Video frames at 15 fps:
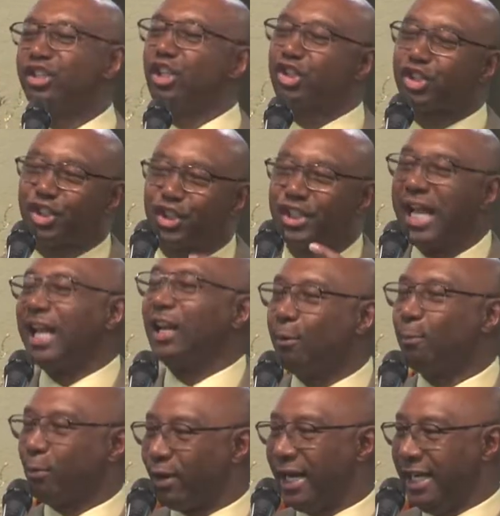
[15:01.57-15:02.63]
to
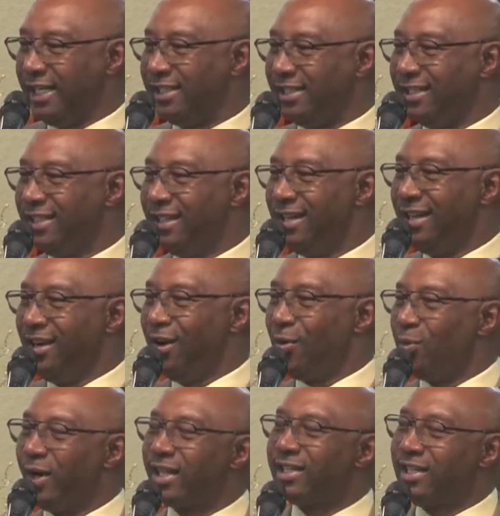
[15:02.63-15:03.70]
celebrate
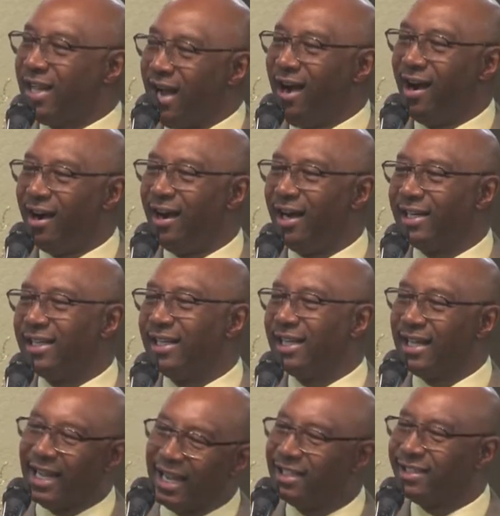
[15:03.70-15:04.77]
what God
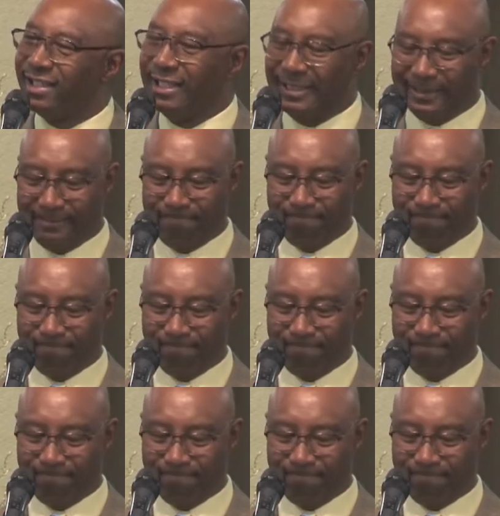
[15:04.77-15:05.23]
had done.